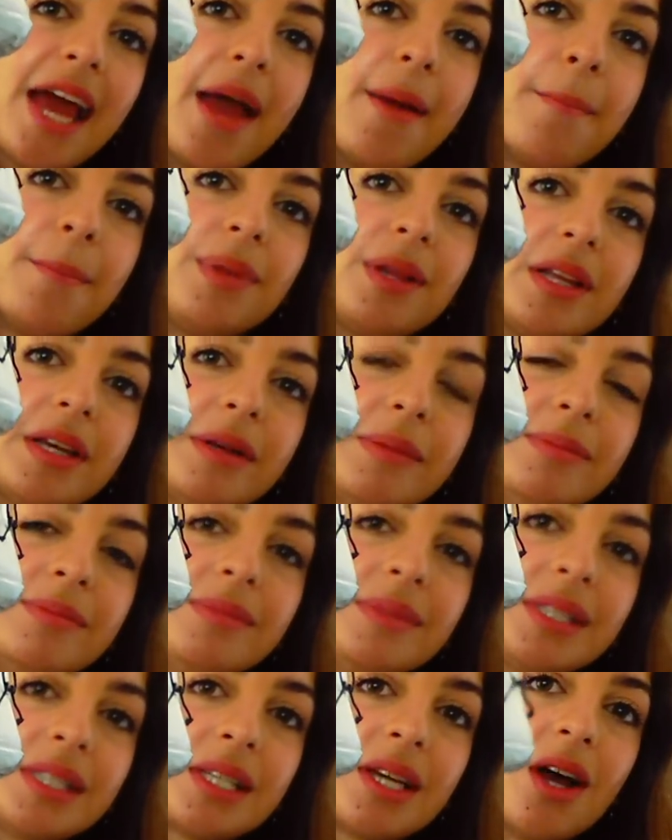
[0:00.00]

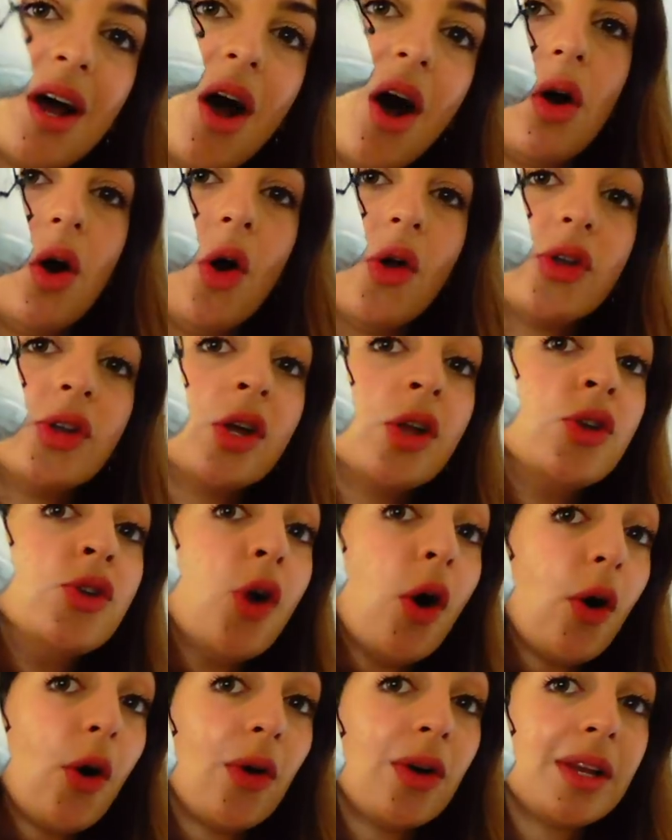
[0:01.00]
emblems on
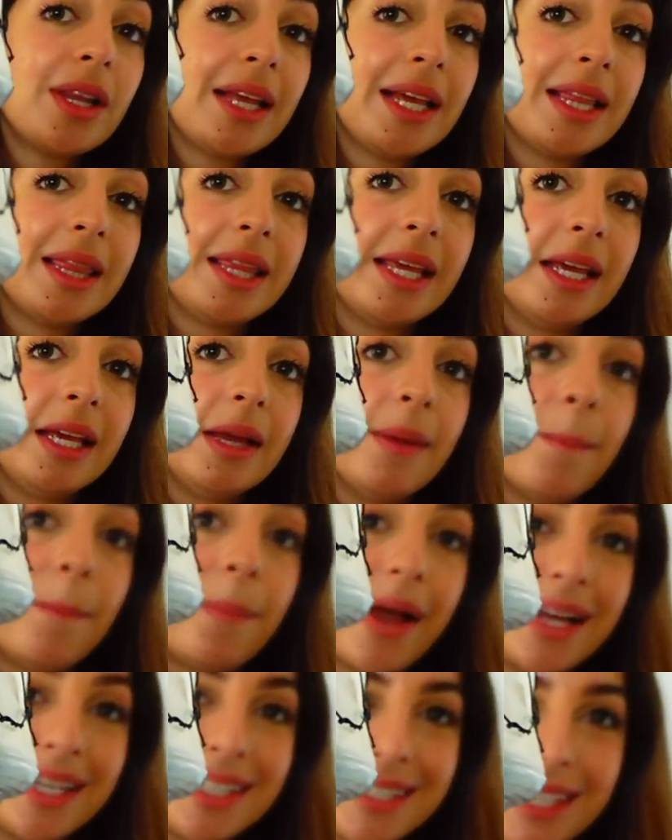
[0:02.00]
not only the
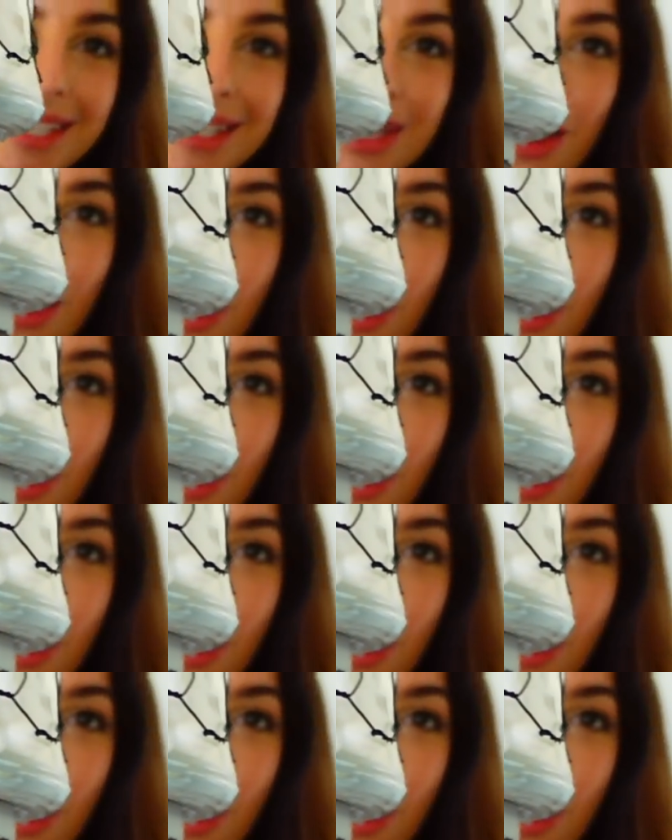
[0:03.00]
bases